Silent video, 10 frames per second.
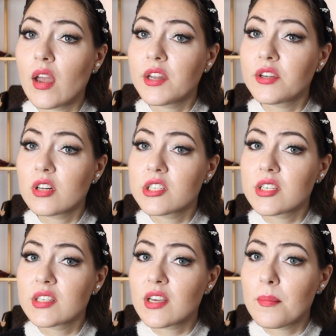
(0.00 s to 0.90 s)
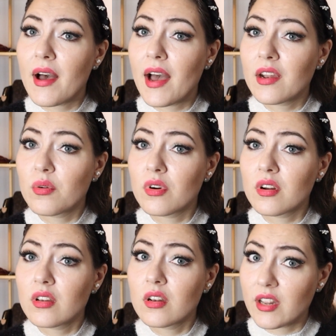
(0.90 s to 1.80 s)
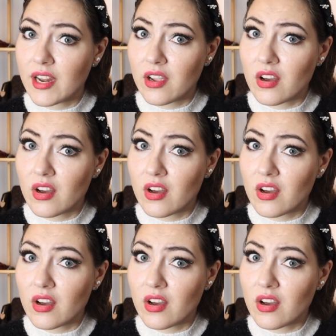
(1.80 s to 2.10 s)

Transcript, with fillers: a Dolce and Gabbana one that I